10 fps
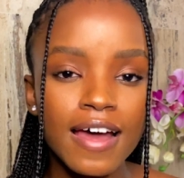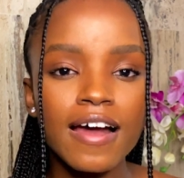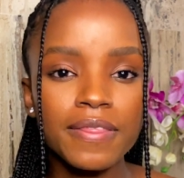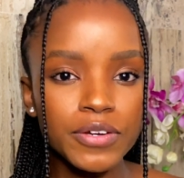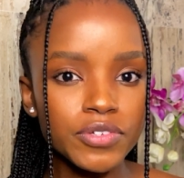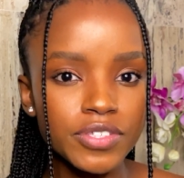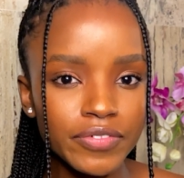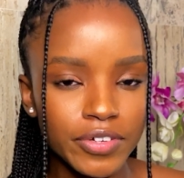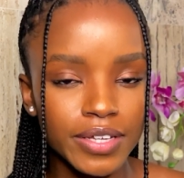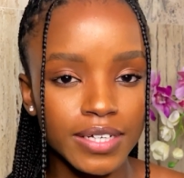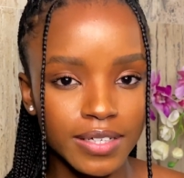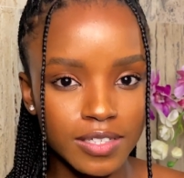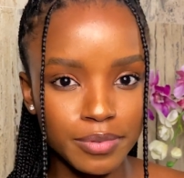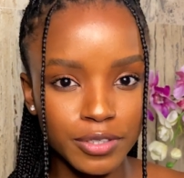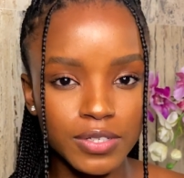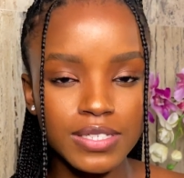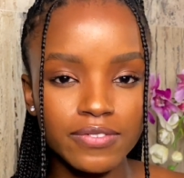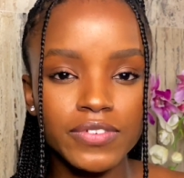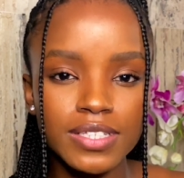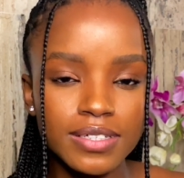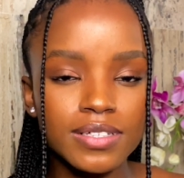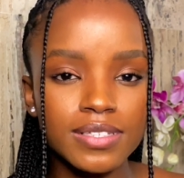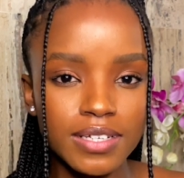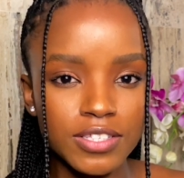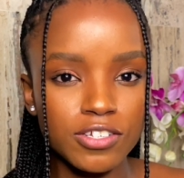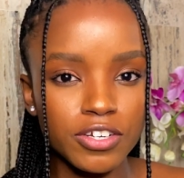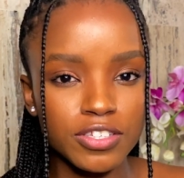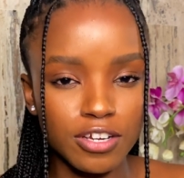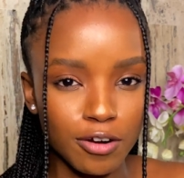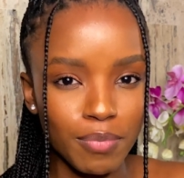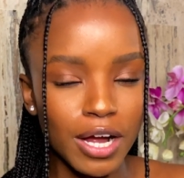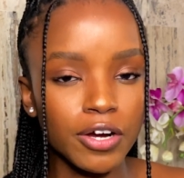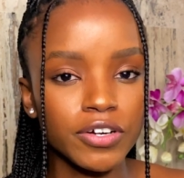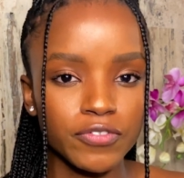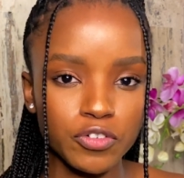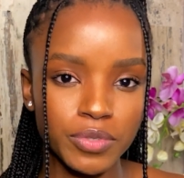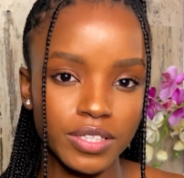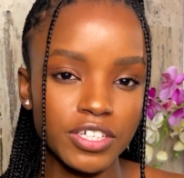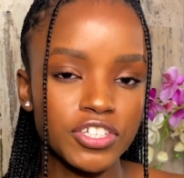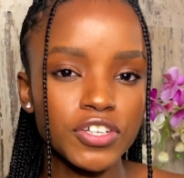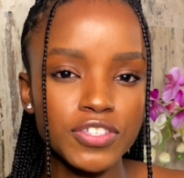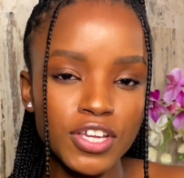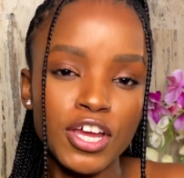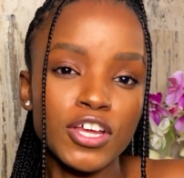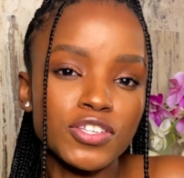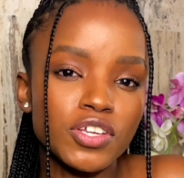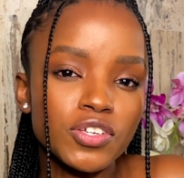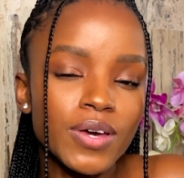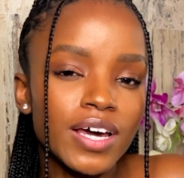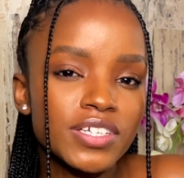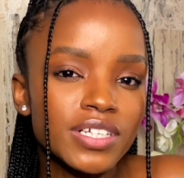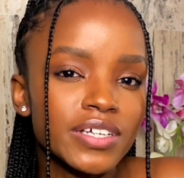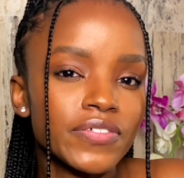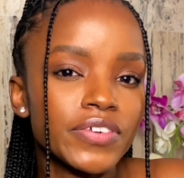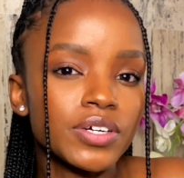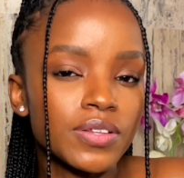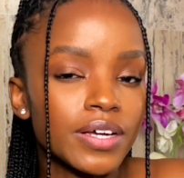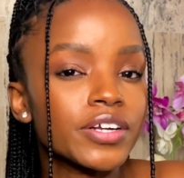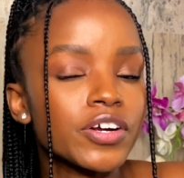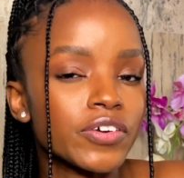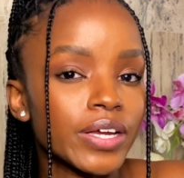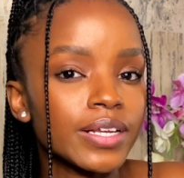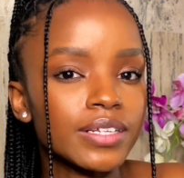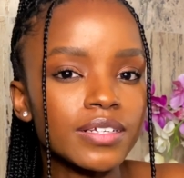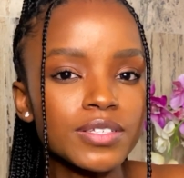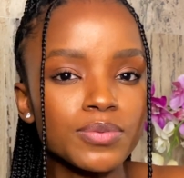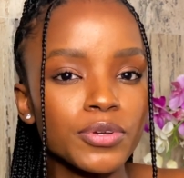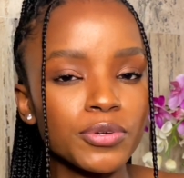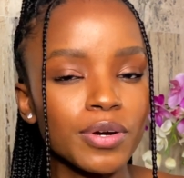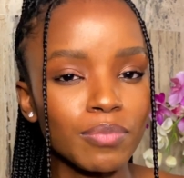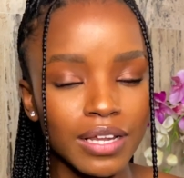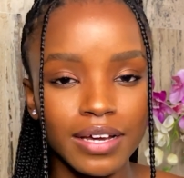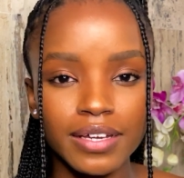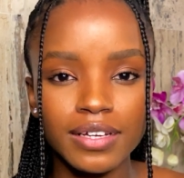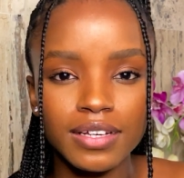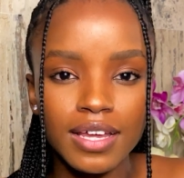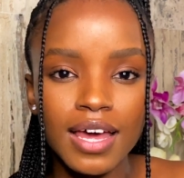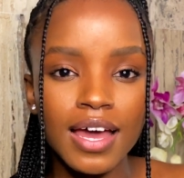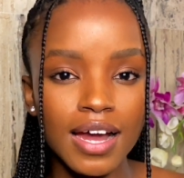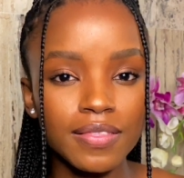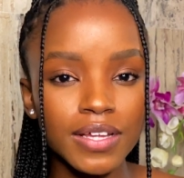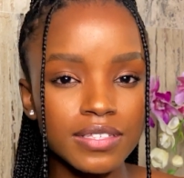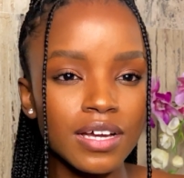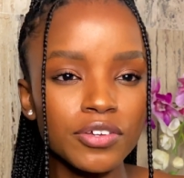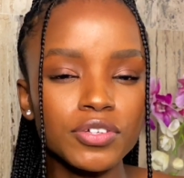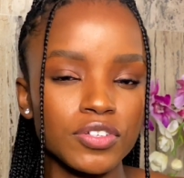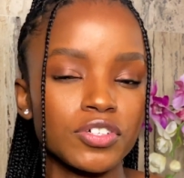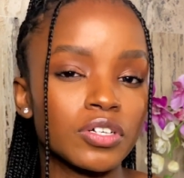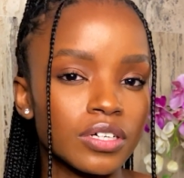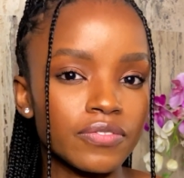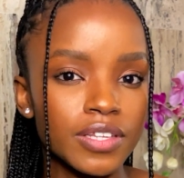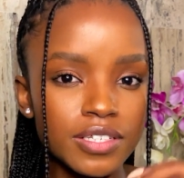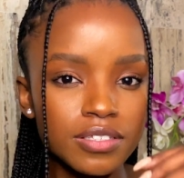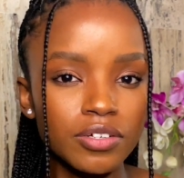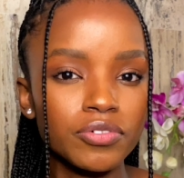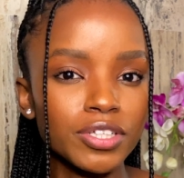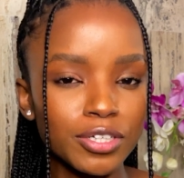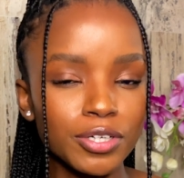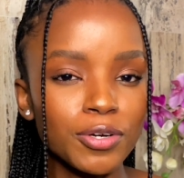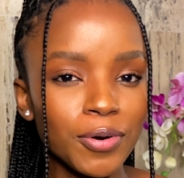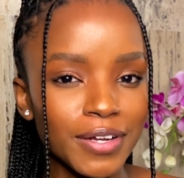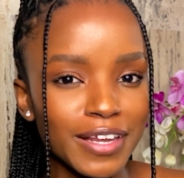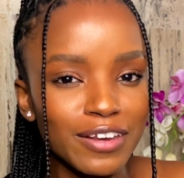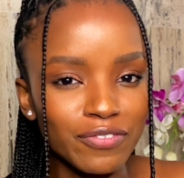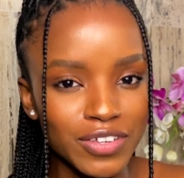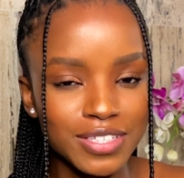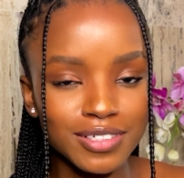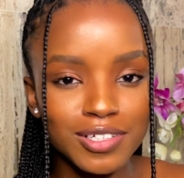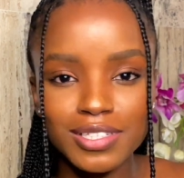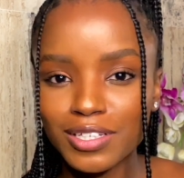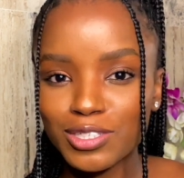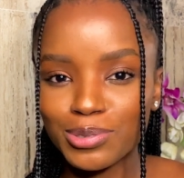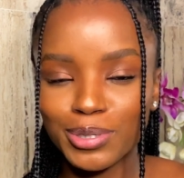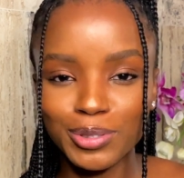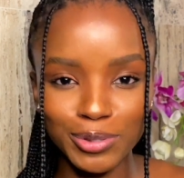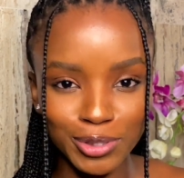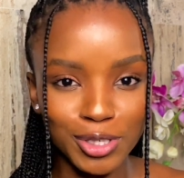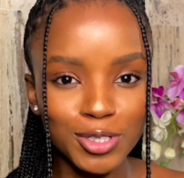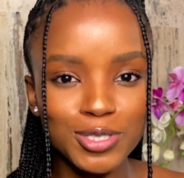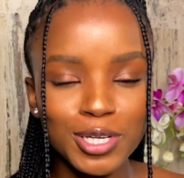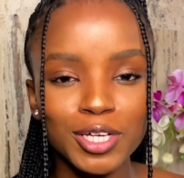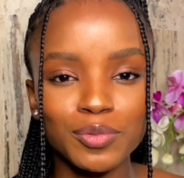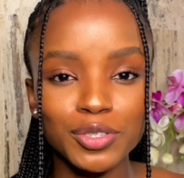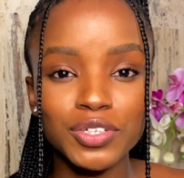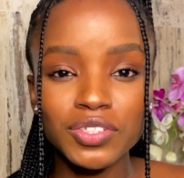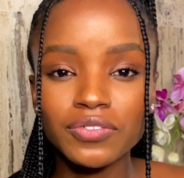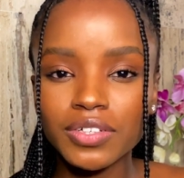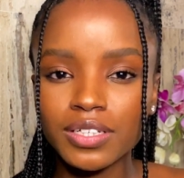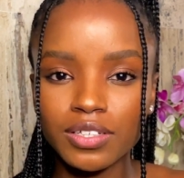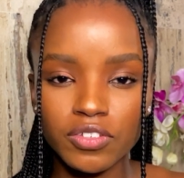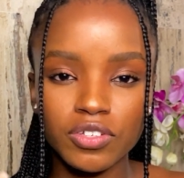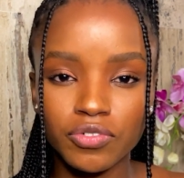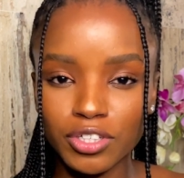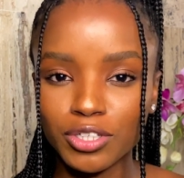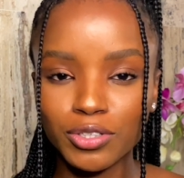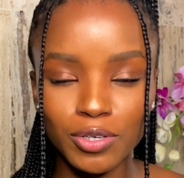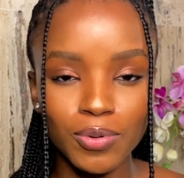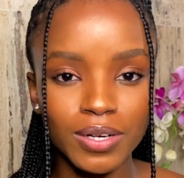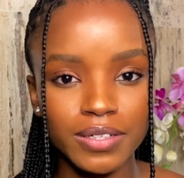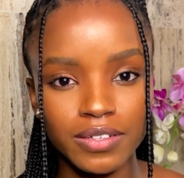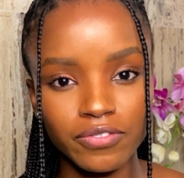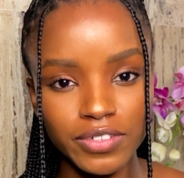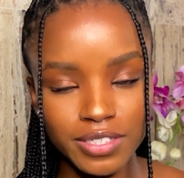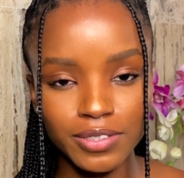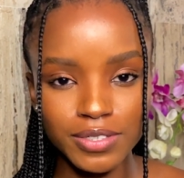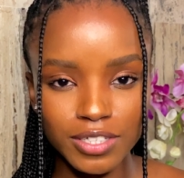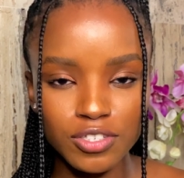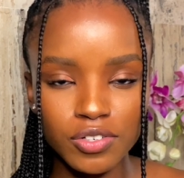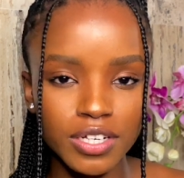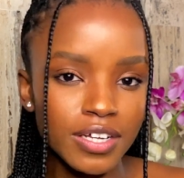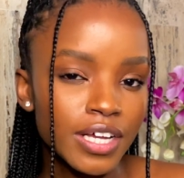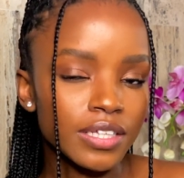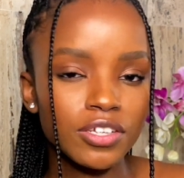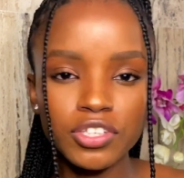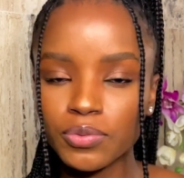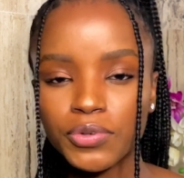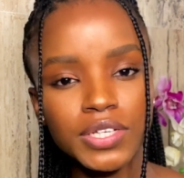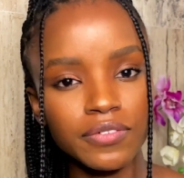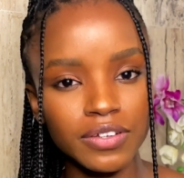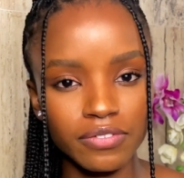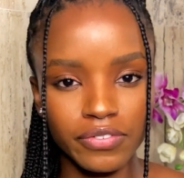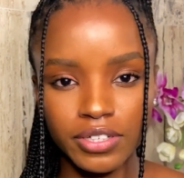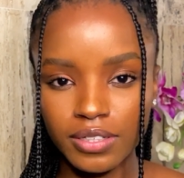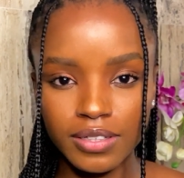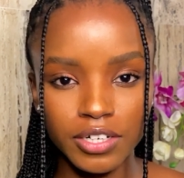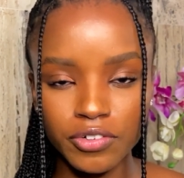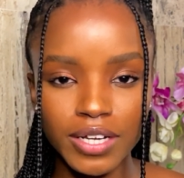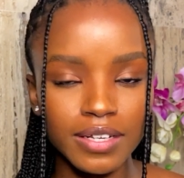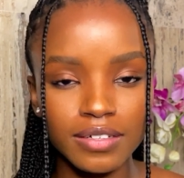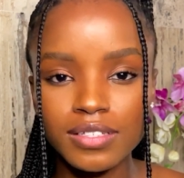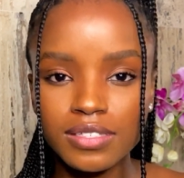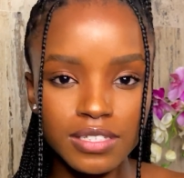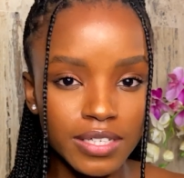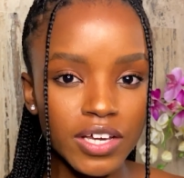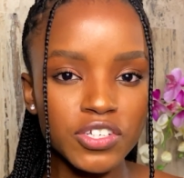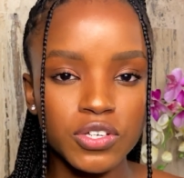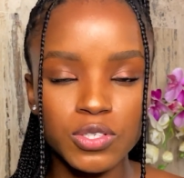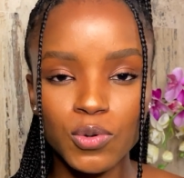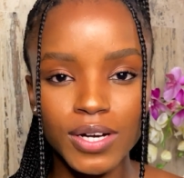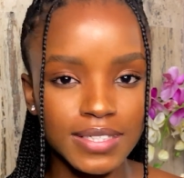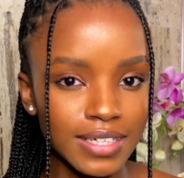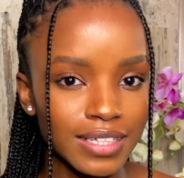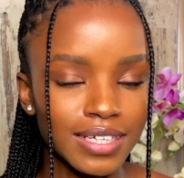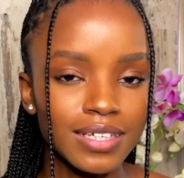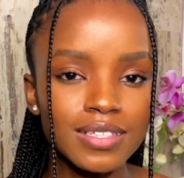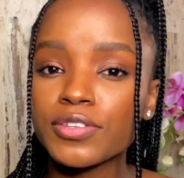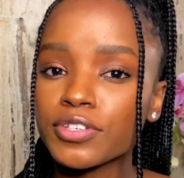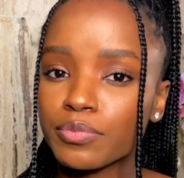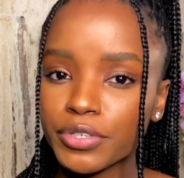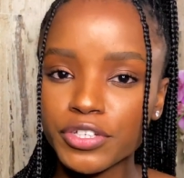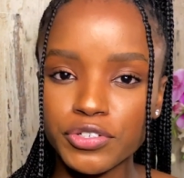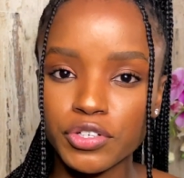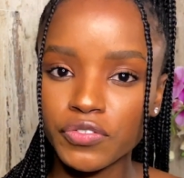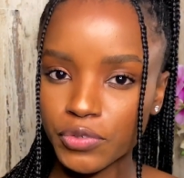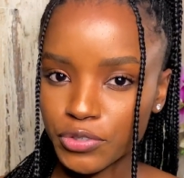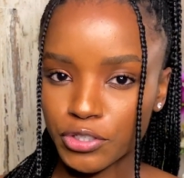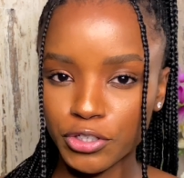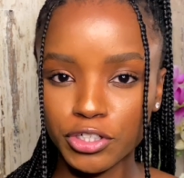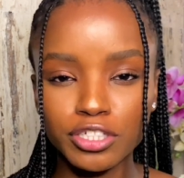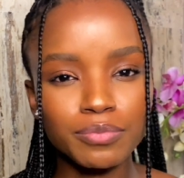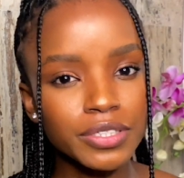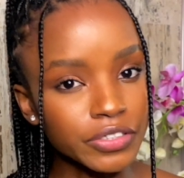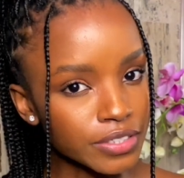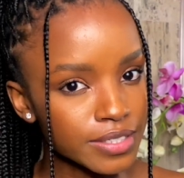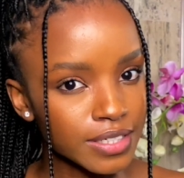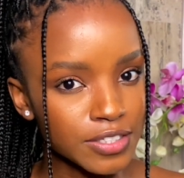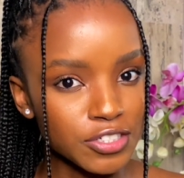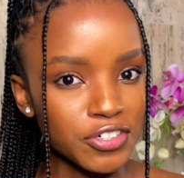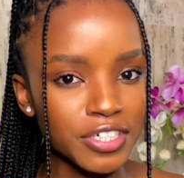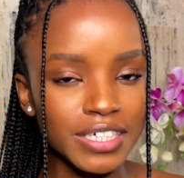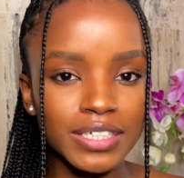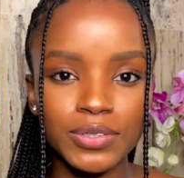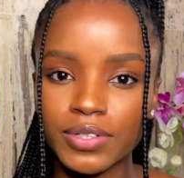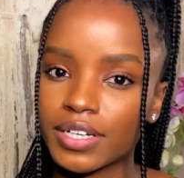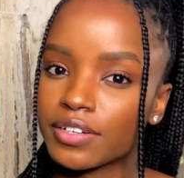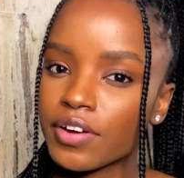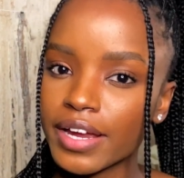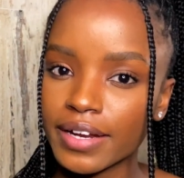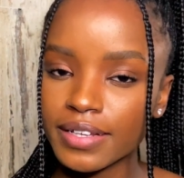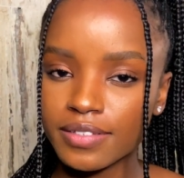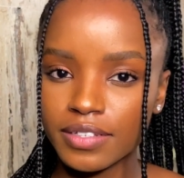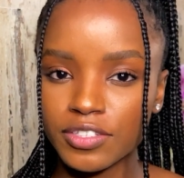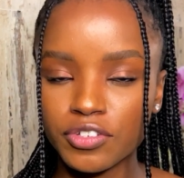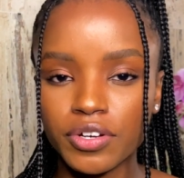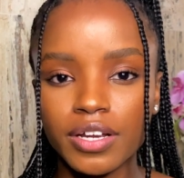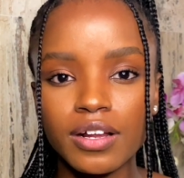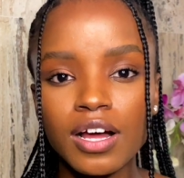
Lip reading: and the reason for that is because physical sunscreens are powdered formulations, so you actually feel that graininess when you're applying it, and that's how you know if this is a really good quality physical sunscreen or not, because if it is a really good quality physical sunscreen, then you won't even feel that graininess. The texture is quite elegant. So I'm pretty sure you've also heard mineral sunscreen or inorganic sunscreen.